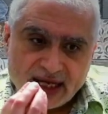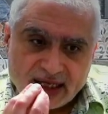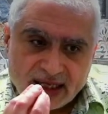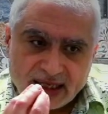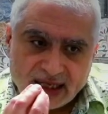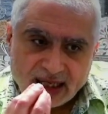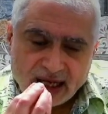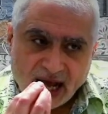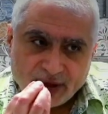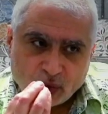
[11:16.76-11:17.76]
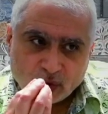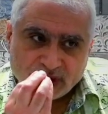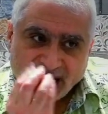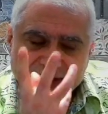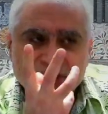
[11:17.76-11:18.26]
could touch it
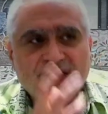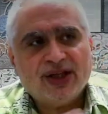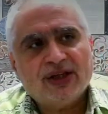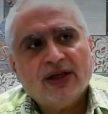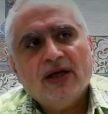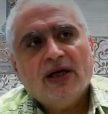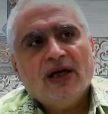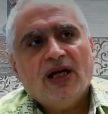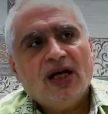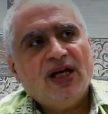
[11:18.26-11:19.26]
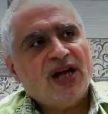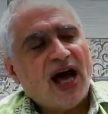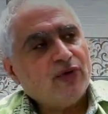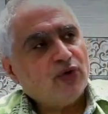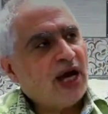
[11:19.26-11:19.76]
in Ayushakti,
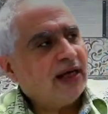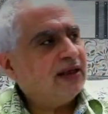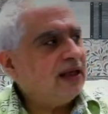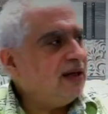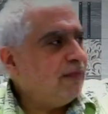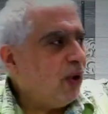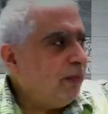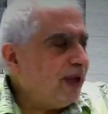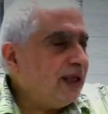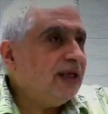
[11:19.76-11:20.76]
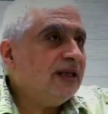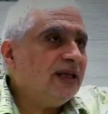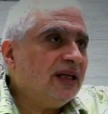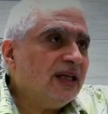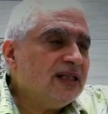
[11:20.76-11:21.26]
in Bombay, here in his
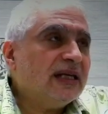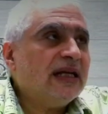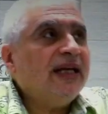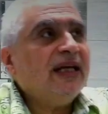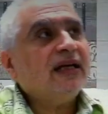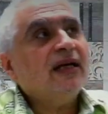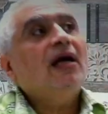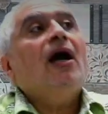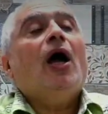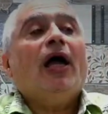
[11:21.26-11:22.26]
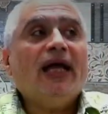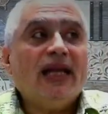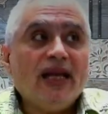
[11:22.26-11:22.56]
clinic in Lebanon.